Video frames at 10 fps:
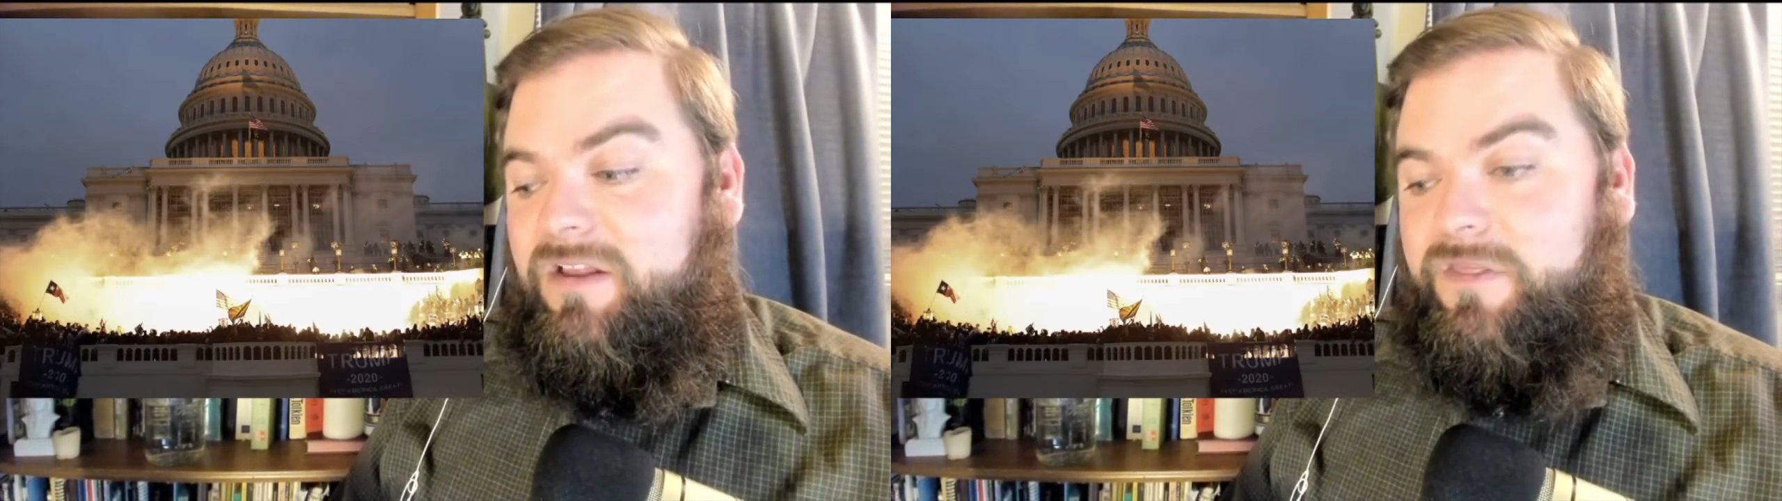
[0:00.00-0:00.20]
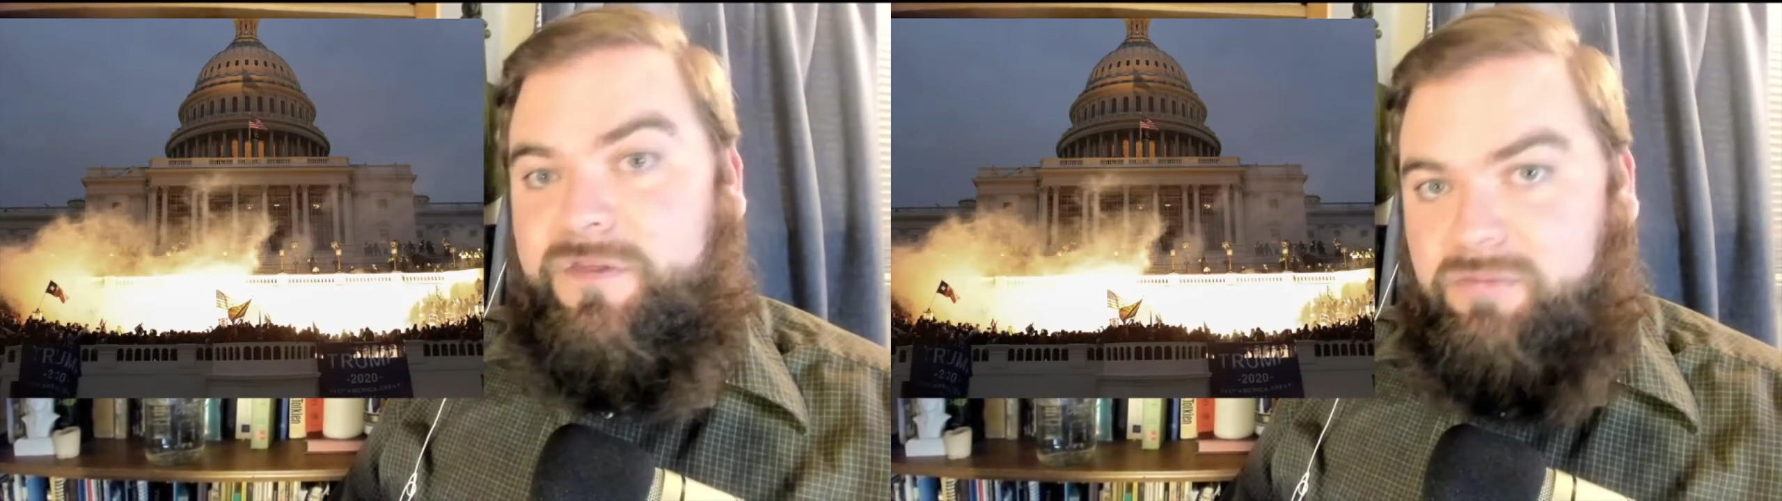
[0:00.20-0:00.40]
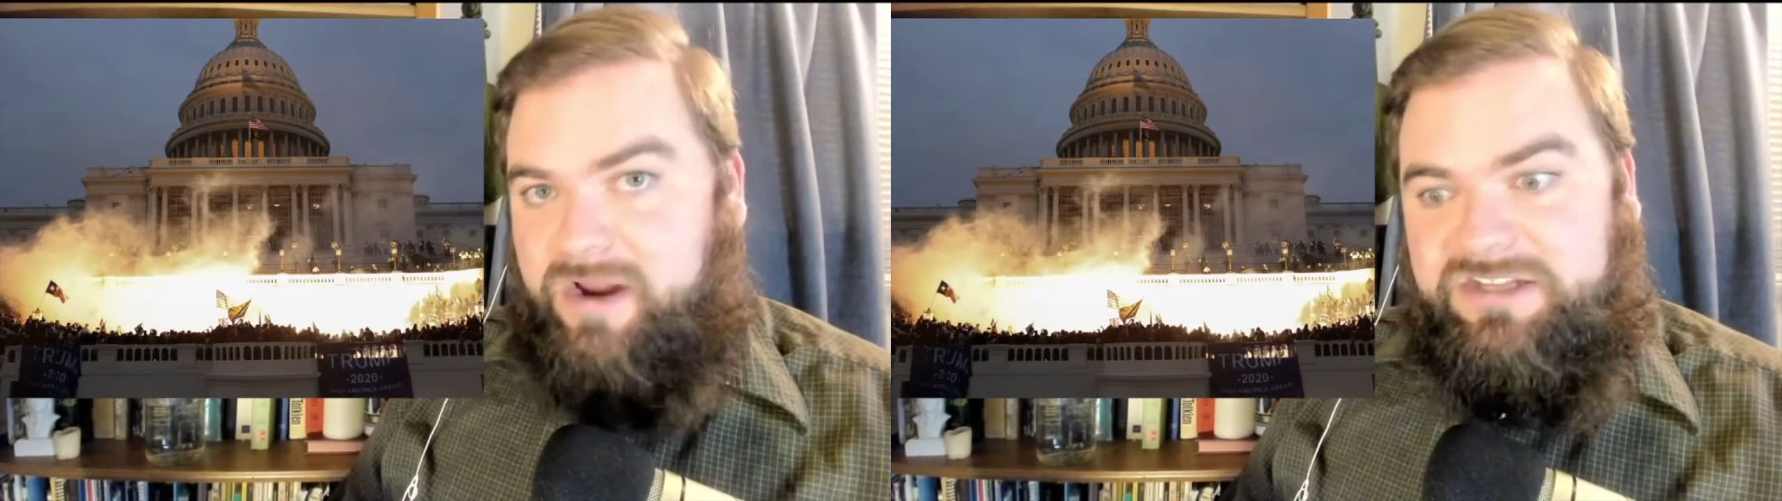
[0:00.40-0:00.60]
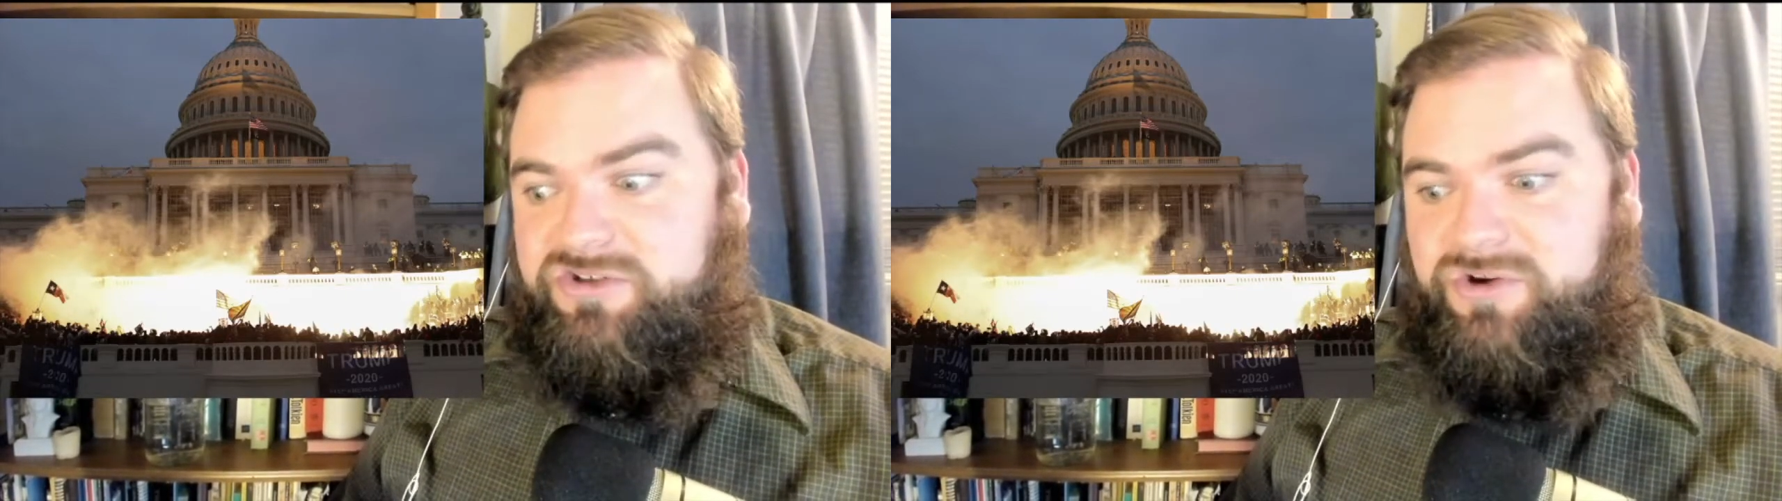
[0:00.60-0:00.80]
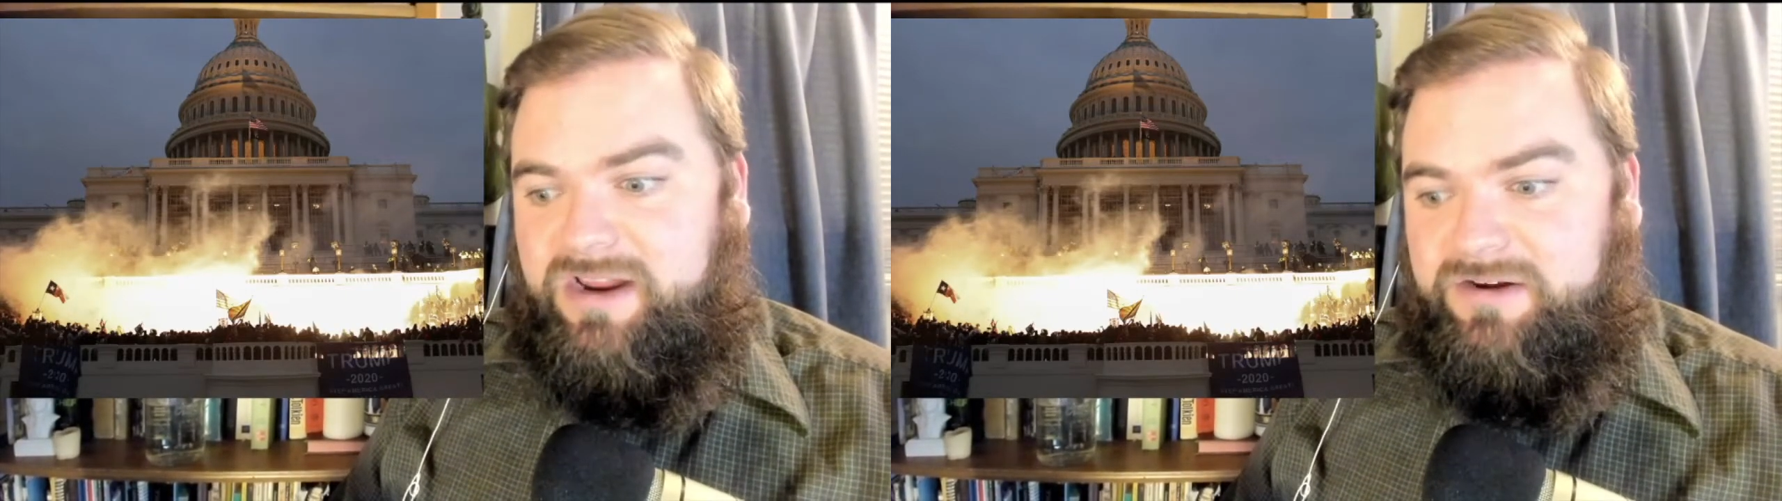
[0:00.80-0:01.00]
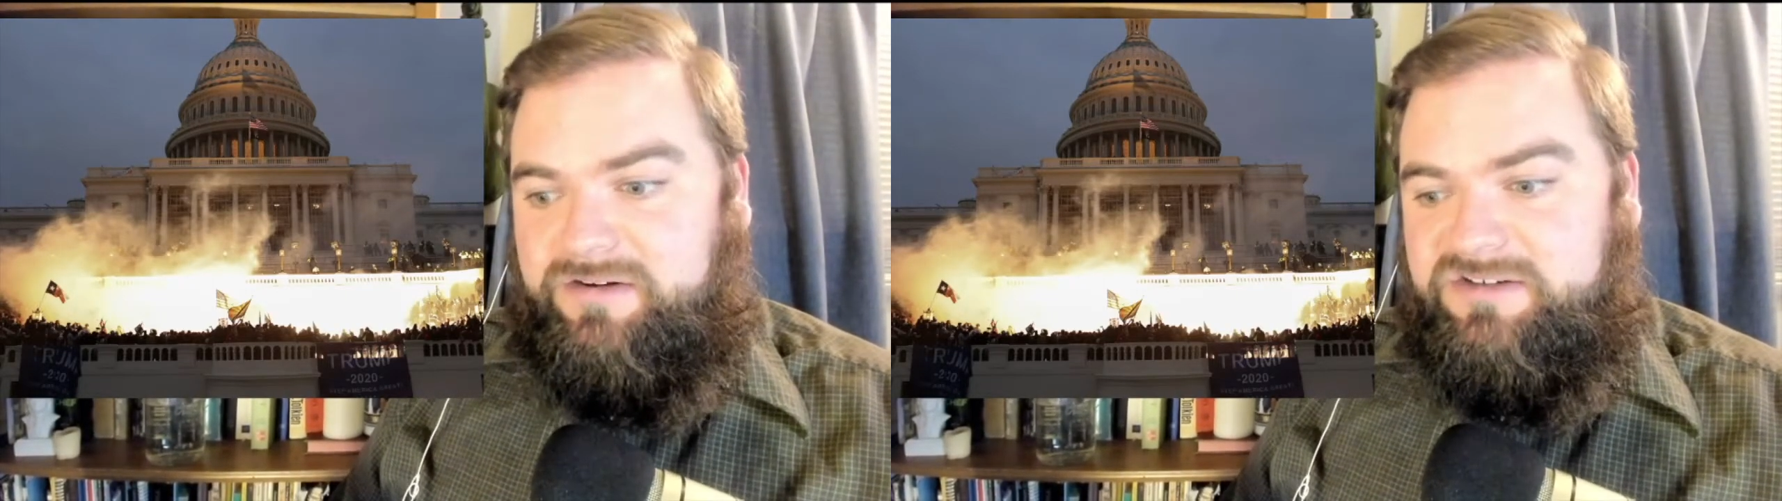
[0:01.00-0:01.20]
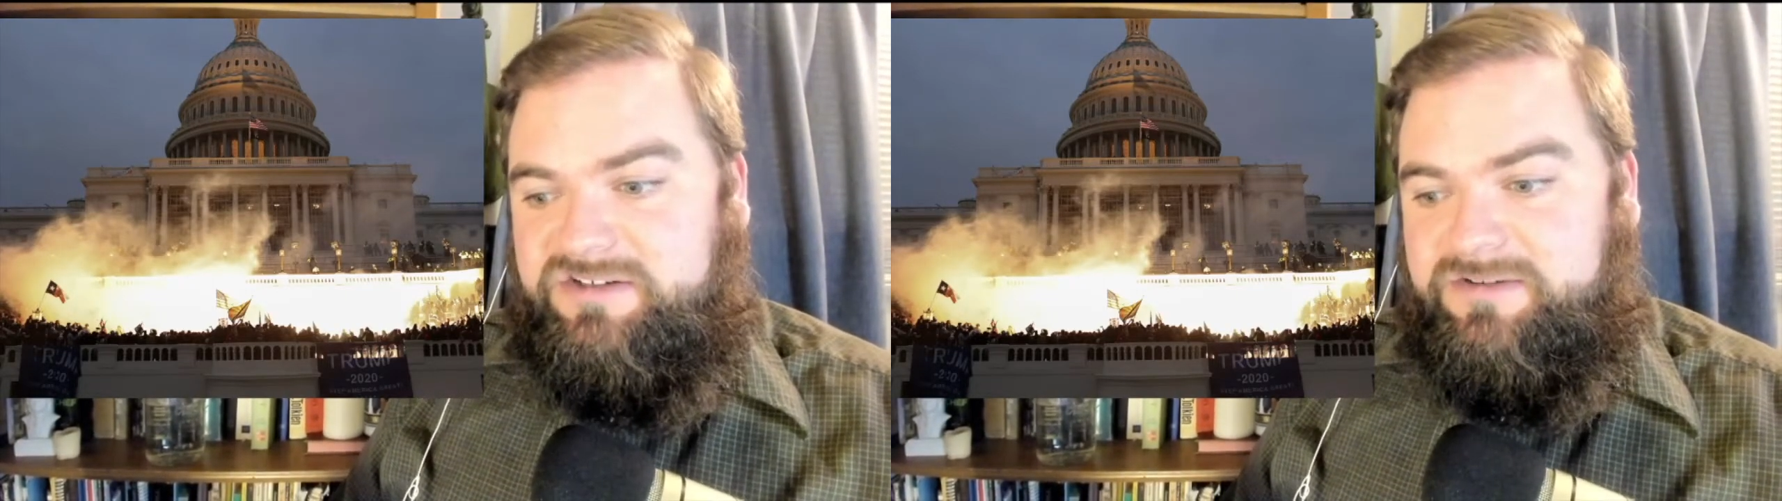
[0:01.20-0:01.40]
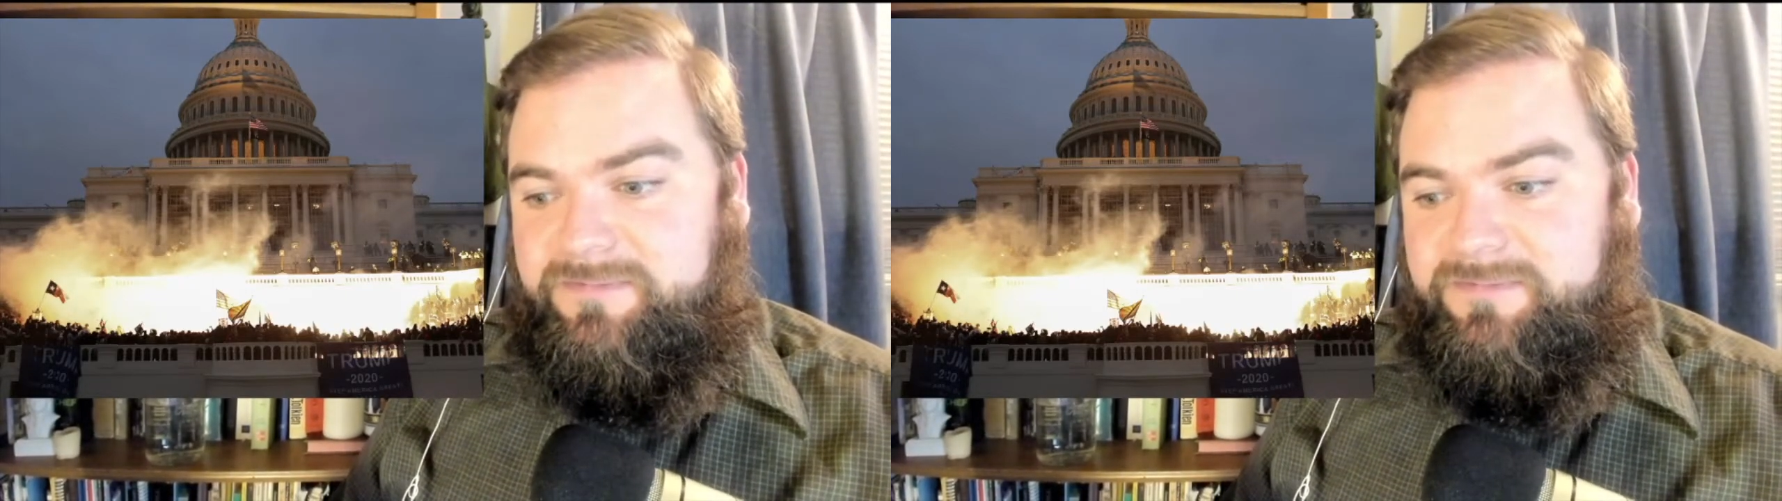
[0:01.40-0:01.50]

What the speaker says: the race traitors.